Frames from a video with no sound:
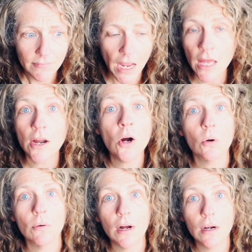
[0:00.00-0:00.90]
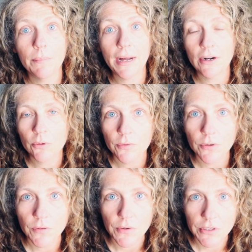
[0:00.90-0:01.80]
And oh, um, I don't know if
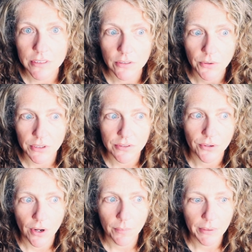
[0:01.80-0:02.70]
you've noticed or not,